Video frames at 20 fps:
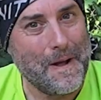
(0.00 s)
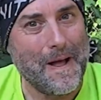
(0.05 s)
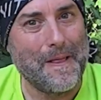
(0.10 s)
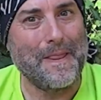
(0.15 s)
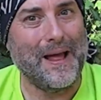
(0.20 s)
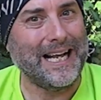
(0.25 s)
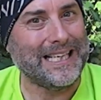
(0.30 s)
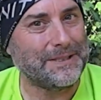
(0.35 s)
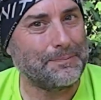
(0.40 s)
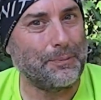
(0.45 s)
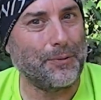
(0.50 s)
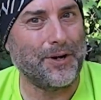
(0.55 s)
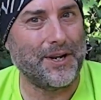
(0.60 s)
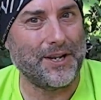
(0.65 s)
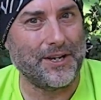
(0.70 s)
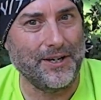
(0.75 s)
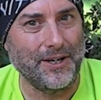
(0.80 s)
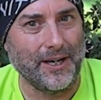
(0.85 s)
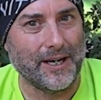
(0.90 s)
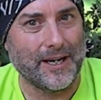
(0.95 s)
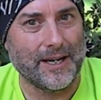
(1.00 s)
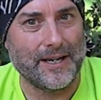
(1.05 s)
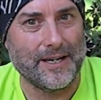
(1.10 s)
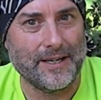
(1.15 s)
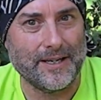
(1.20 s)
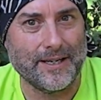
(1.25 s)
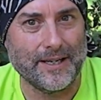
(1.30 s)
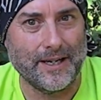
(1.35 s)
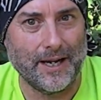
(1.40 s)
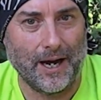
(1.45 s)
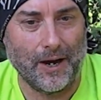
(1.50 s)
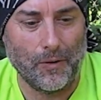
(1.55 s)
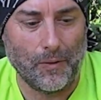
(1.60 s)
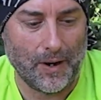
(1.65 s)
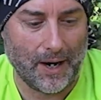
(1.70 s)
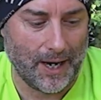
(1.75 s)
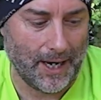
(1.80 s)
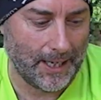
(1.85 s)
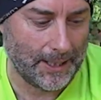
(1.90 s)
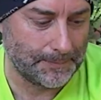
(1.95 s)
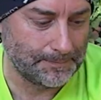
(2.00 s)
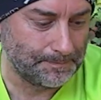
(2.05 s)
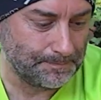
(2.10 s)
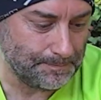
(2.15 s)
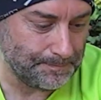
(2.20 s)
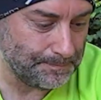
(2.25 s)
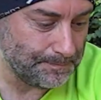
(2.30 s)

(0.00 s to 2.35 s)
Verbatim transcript: And that's pretty good, you know? Um,